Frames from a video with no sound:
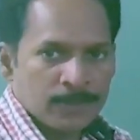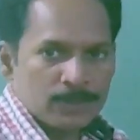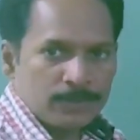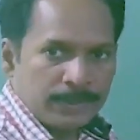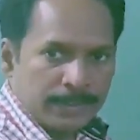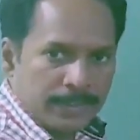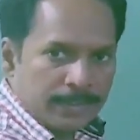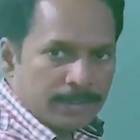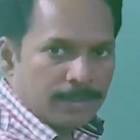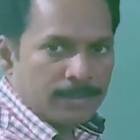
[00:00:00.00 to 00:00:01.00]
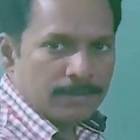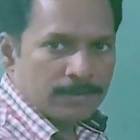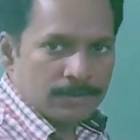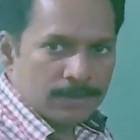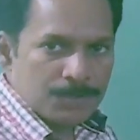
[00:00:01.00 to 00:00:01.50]
So we create an
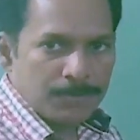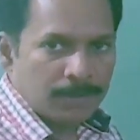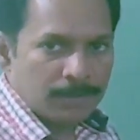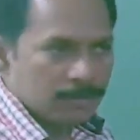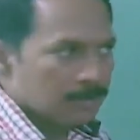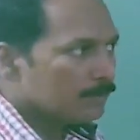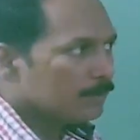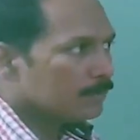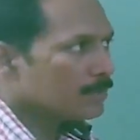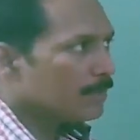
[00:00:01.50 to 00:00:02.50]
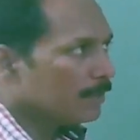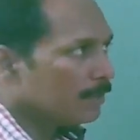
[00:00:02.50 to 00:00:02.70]
array. This part it is like